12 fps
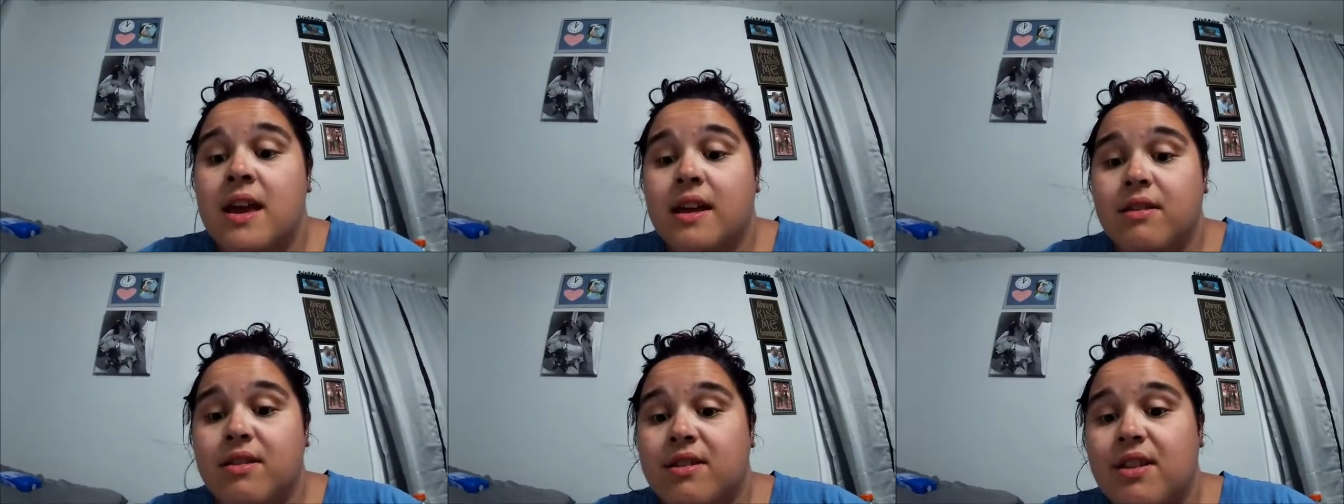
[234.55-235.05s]

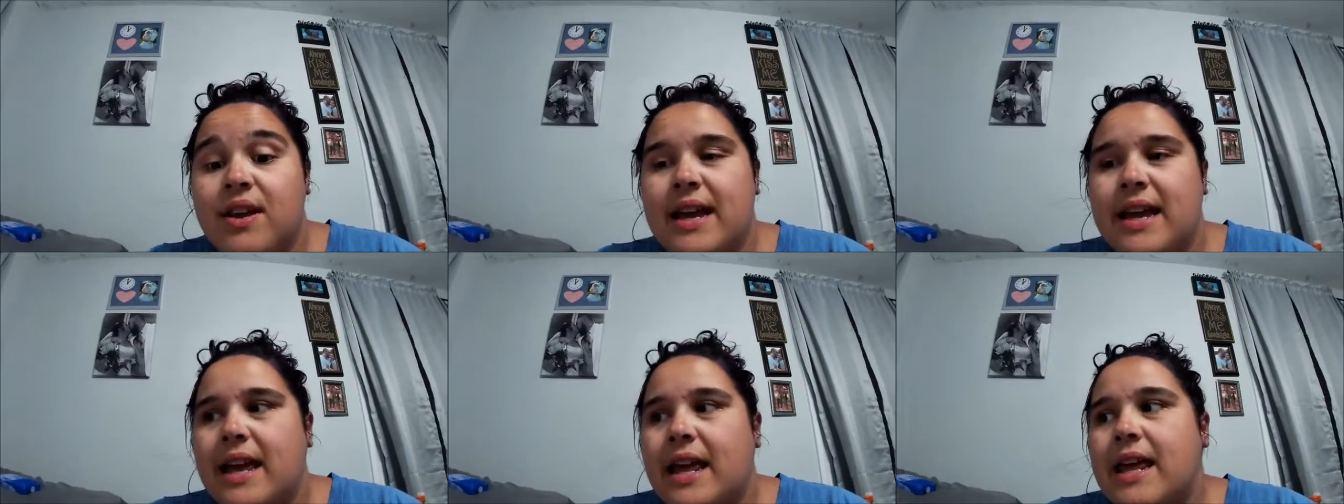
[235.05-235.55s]
it's
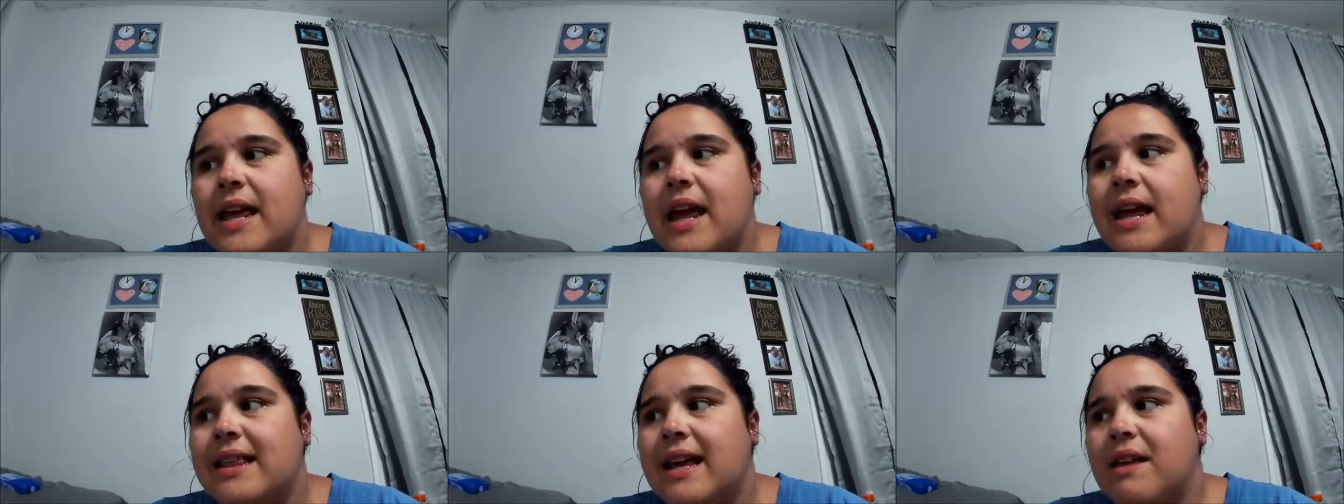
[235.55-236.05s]
like,
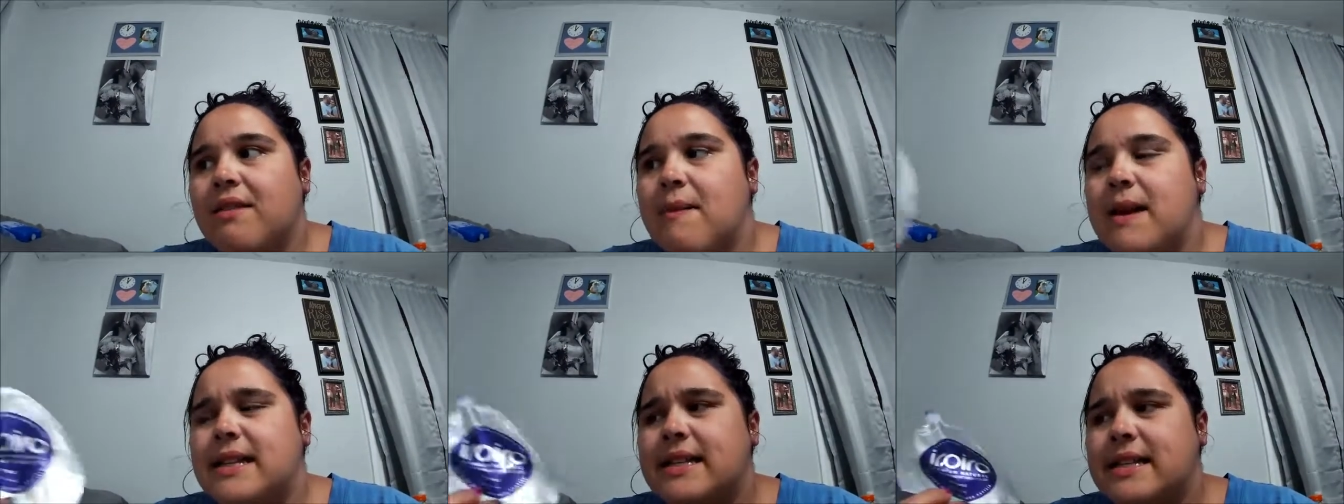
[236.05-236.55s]
I think I
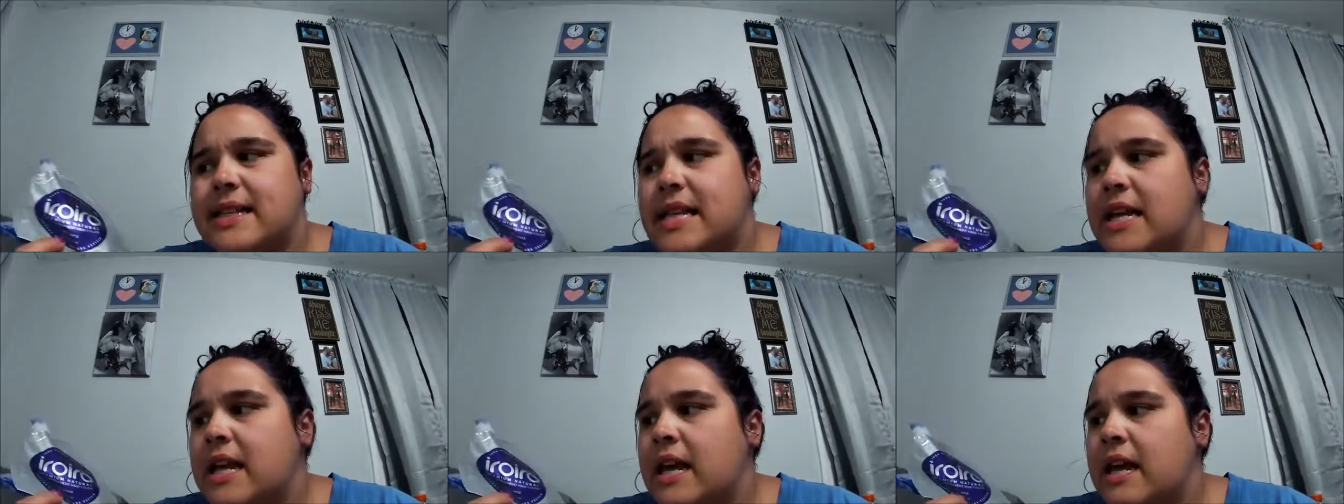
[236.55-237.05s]
spent
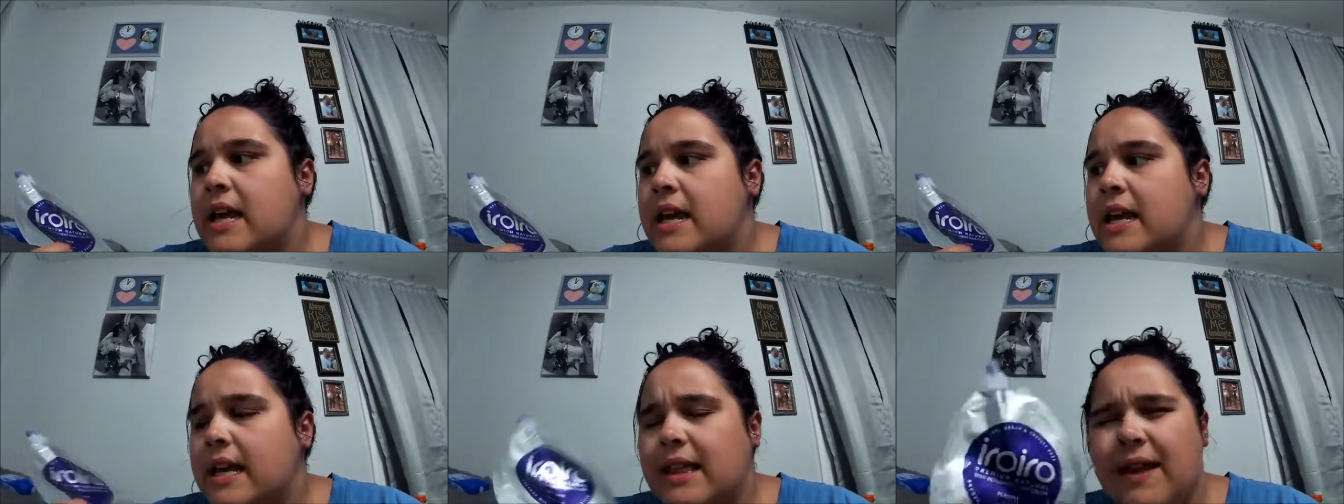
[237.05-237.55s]

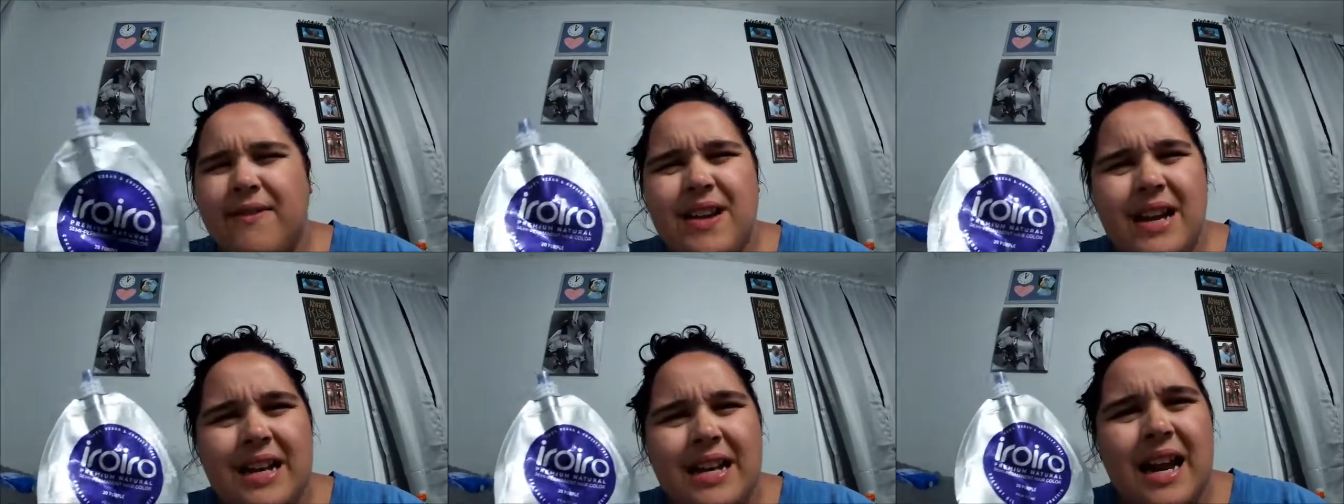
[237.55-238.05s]

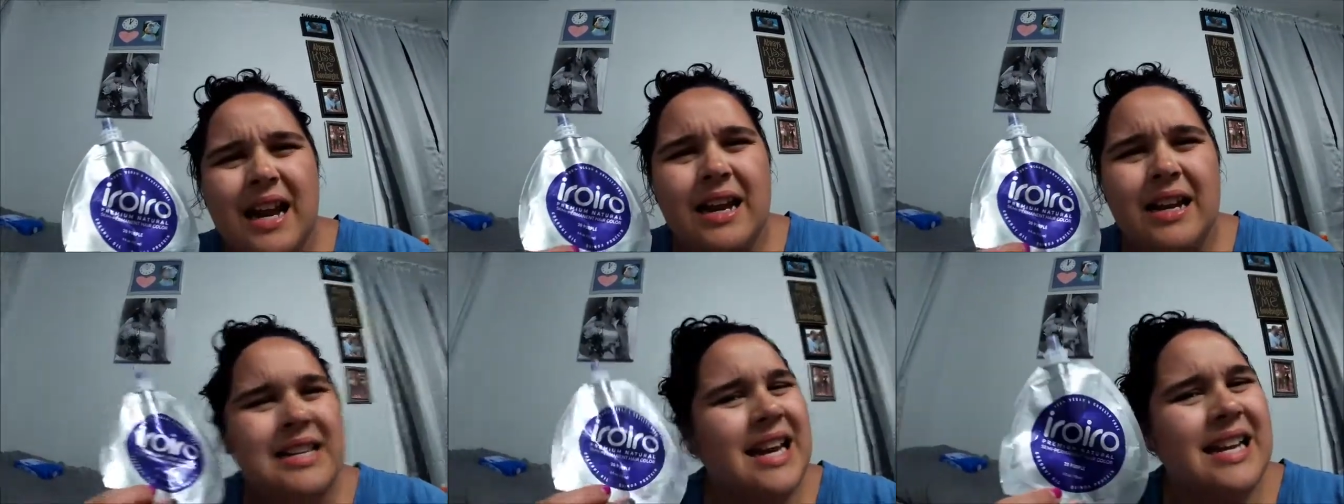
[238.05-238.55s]

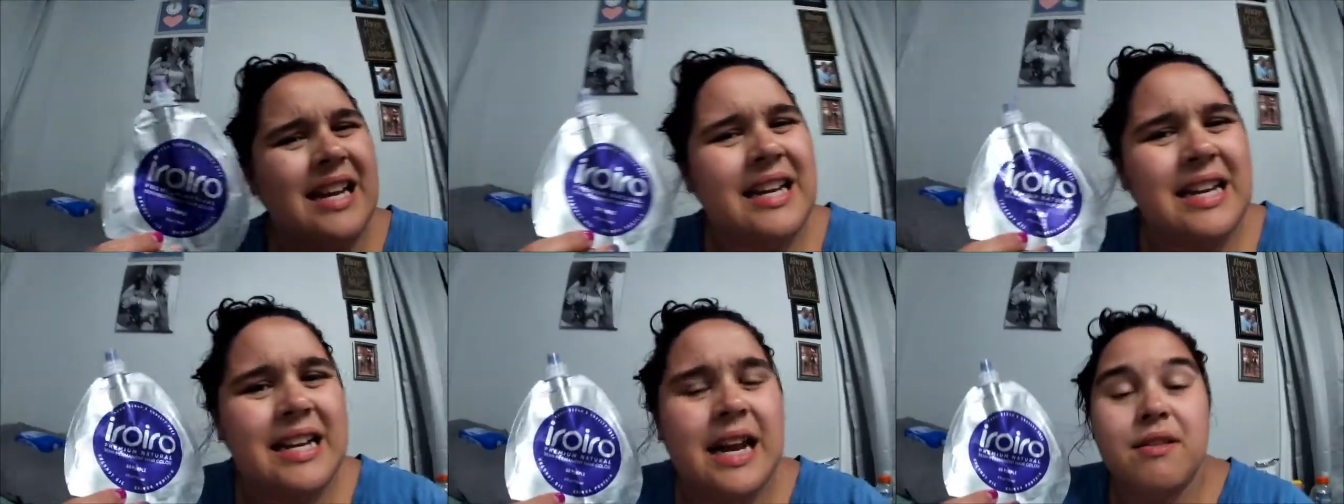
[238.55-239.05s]
$11.99,
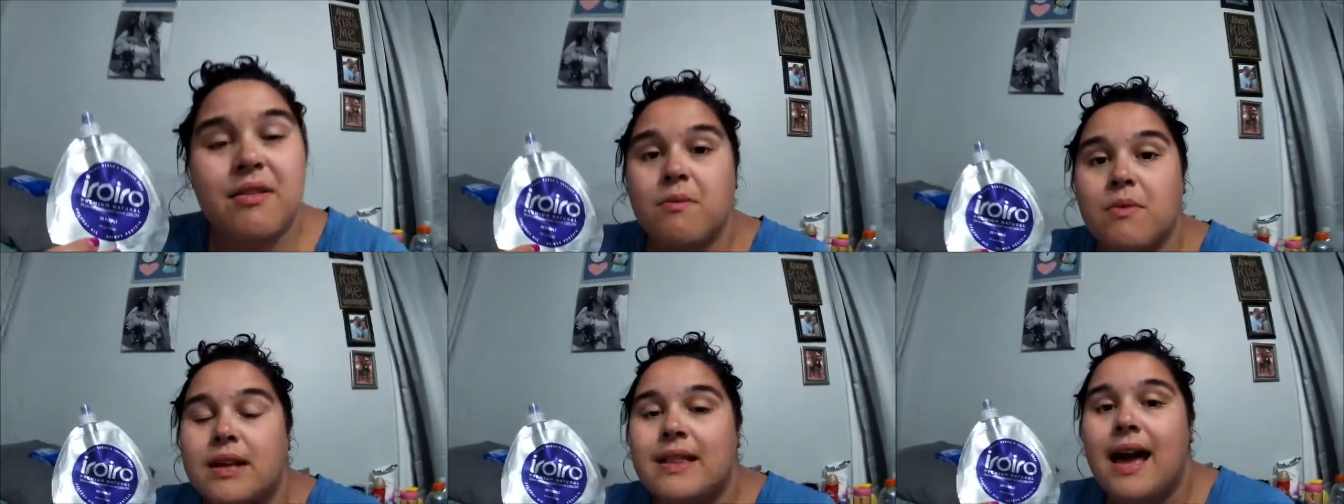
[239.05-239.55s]
$10.99,
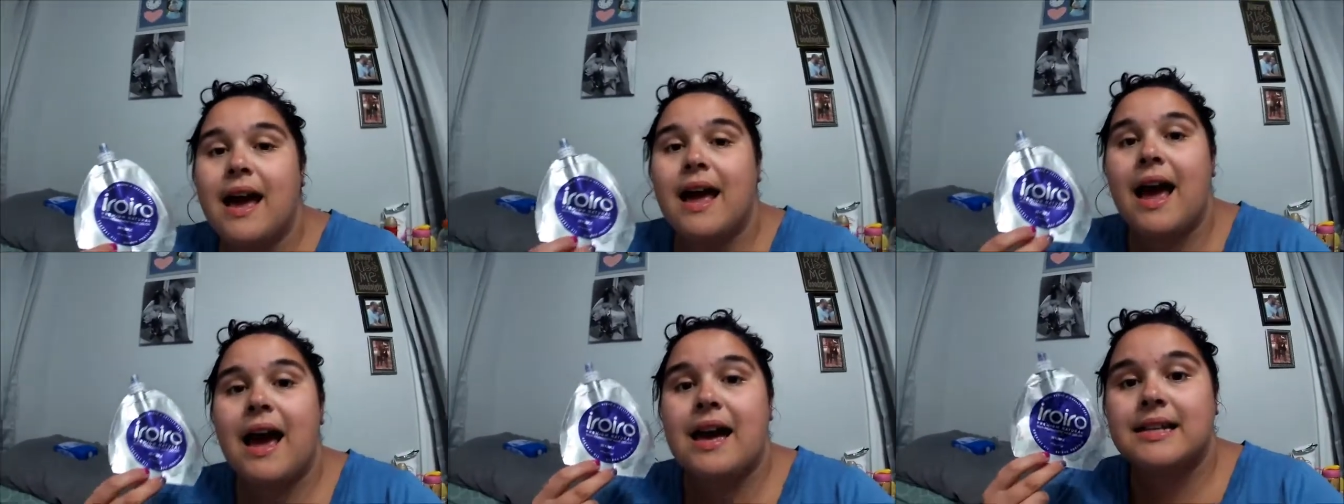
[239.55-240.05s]
something like that
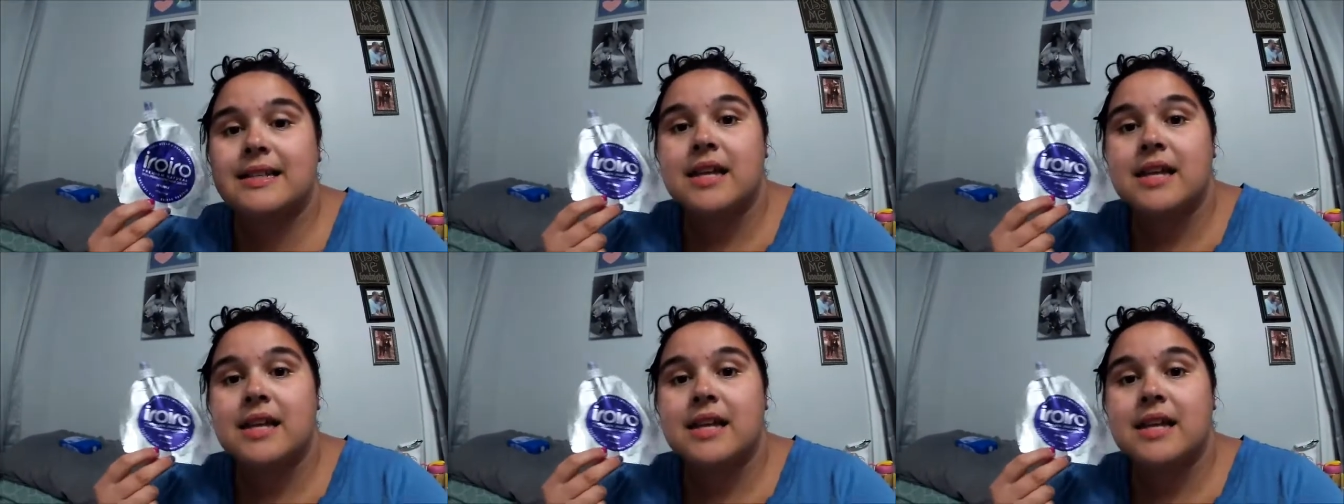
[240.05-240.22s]
at